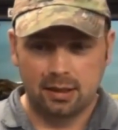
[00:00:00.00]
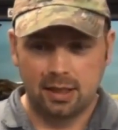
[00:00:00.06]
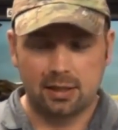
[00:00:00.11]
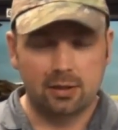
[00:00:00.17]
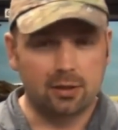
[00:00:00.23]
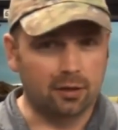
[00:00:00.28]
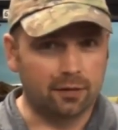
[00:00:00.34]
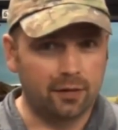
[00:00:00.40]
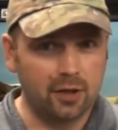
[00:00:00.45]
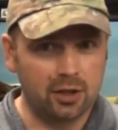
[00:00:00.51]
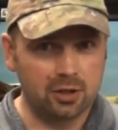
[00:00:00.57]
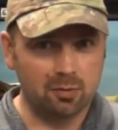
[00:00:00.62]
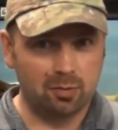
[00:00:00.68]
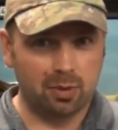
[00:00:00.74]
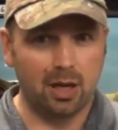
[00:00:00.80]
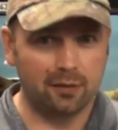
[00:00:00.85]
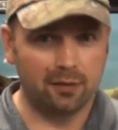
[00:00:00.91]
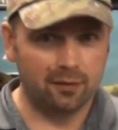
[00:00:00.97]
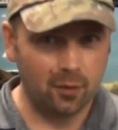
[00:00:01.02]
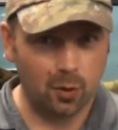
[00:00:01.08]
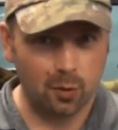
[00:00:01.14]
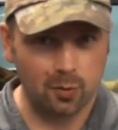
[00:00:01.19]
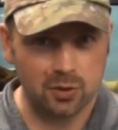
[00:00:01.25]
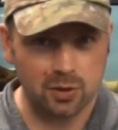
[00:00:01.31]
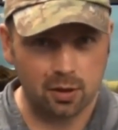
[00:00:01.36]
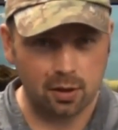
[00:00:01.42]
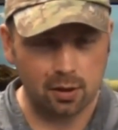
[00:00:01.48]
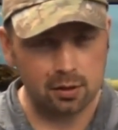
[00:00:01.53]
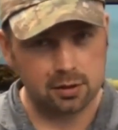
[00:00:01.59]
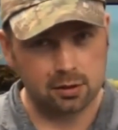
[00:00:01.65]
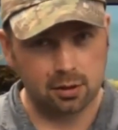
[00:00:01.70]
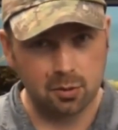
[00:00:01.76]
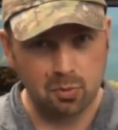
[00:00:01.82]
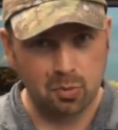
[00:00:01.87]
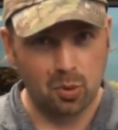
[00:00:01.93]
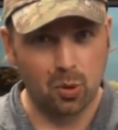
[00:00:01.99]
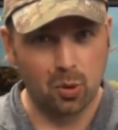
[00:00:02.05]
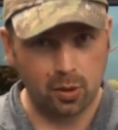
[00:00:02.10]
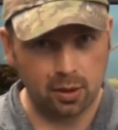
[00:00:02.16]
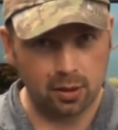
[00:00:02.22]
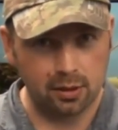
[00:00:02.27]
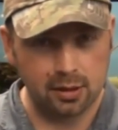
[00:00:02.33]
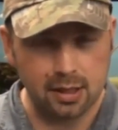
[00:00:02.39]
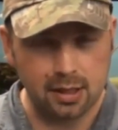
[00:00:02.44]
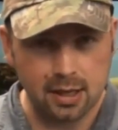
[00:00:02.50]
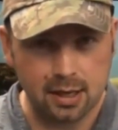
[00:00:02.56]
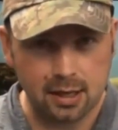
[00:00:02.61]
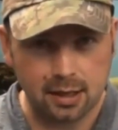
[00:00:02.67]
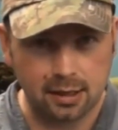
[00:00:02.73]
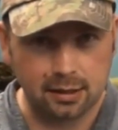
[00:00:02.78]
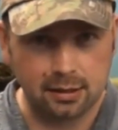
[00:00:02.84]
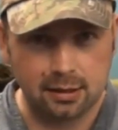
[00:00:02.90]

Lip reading: It's got fishing platforms on, it's got a boat on there,